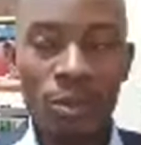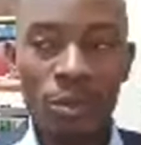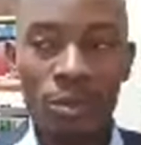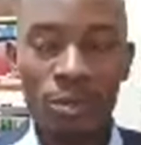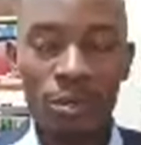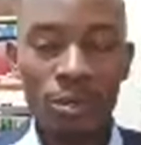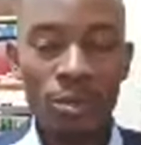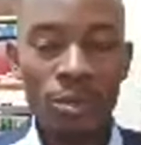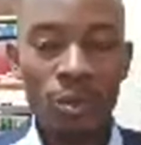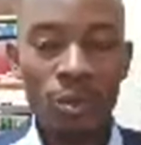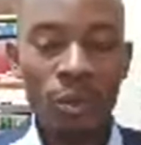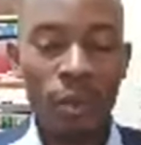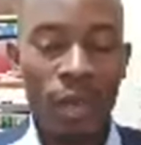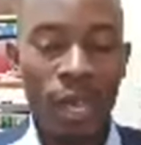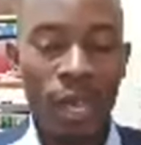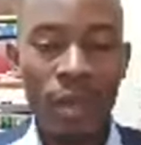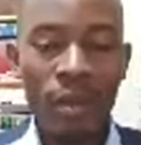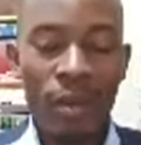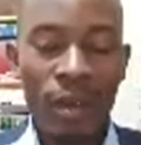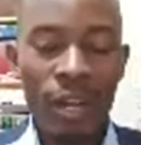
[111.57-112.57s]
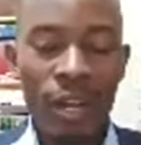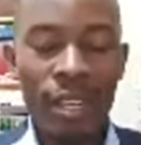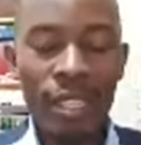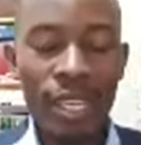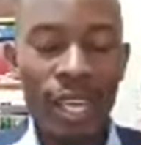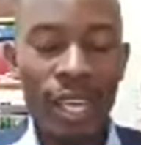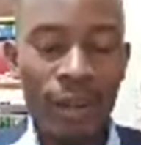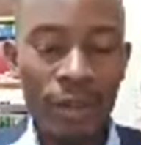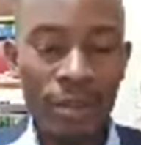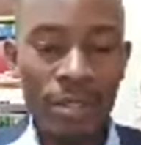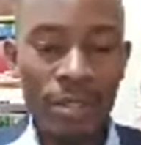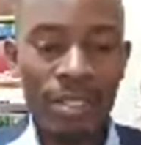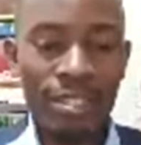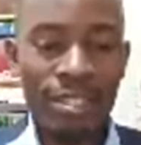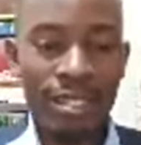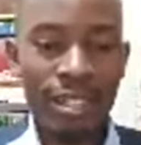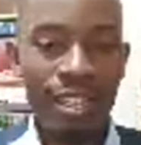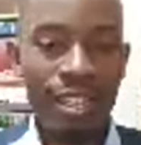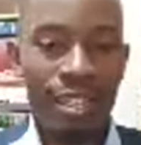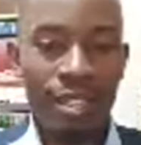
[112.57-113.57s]
where you are now,
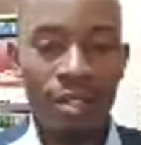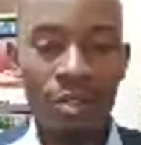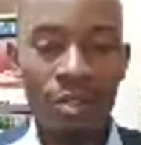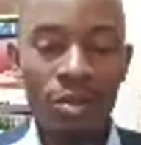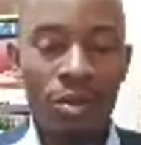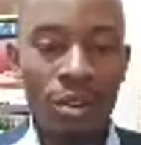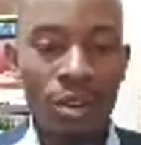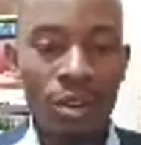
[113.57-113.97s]
say Europe,